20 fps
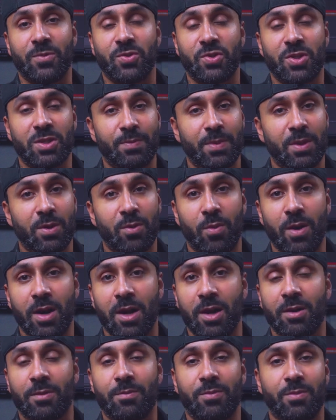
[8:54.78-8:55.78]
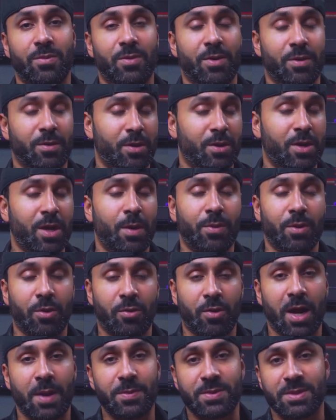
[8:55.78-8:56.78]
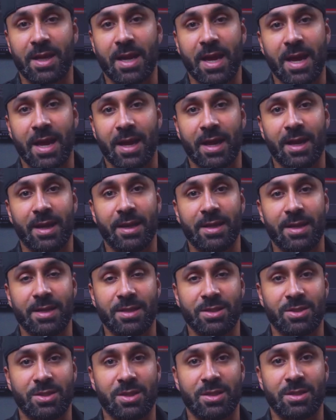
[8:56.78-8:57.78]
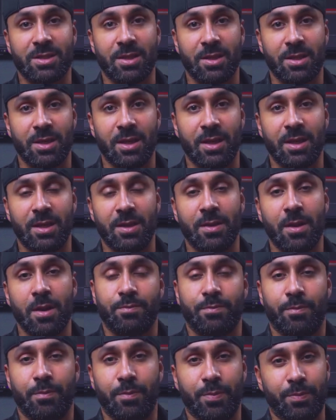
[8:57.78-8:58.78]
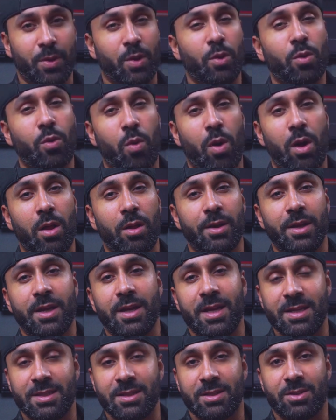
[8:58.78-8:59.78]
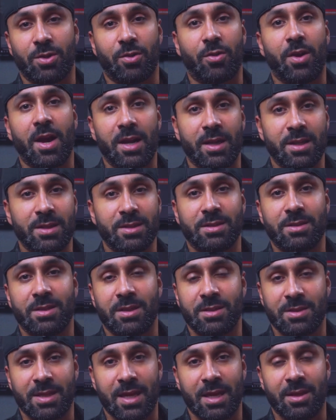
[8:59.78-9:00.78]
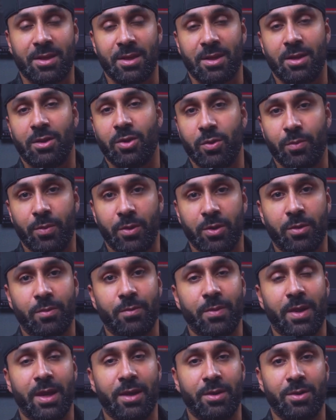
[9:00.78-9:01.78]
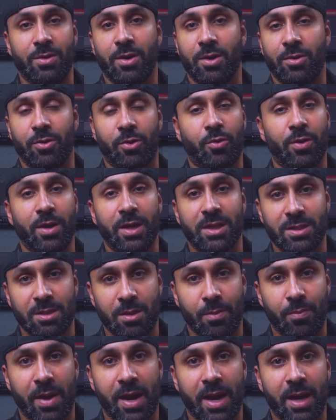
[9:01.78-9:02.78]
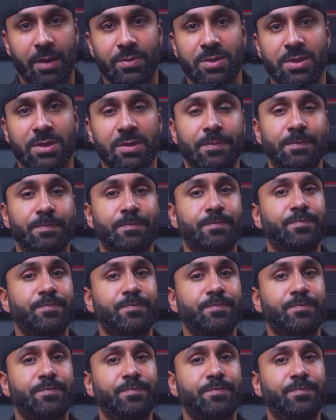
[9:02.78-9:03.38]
Just be aware, a couple of gripes that I had is just the build quality isn't the greatest. It's that thin aluminum, and you hear the creaks and the pops,